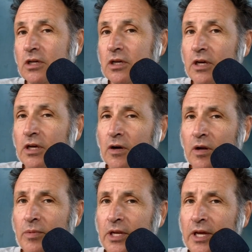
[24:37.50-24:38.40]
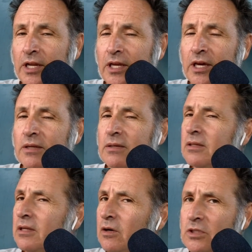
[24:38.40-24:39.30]
You know what I mean? And again,
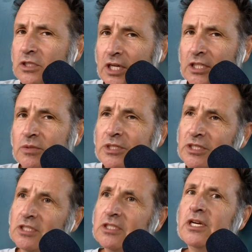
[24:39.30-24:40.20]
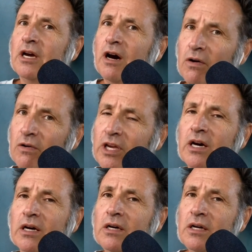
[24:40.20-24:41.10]
no judgment, just like, oh, yeah,
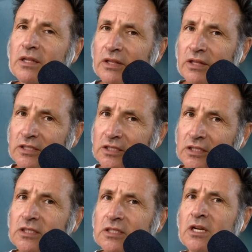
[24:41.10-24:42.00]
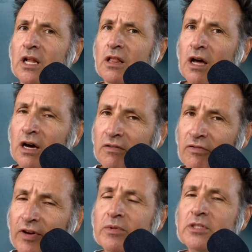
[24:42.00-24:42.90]
this is in a lot of
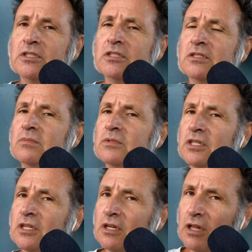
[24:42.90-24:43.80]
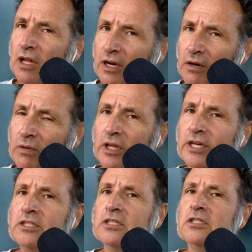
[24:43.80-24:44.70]
family systems and in a lot of
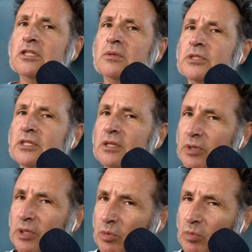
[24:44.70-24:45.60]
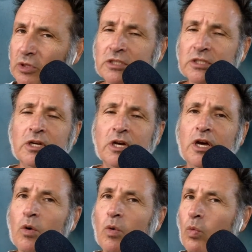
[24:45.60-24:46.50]
relationships, and the people pleasing
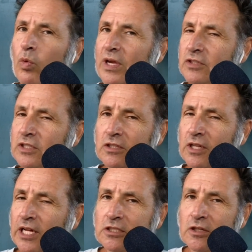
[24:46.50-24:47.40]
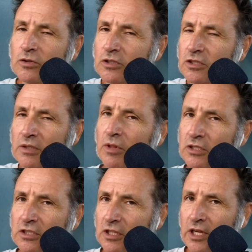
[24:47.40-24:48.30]
weaves into that so seamlessly.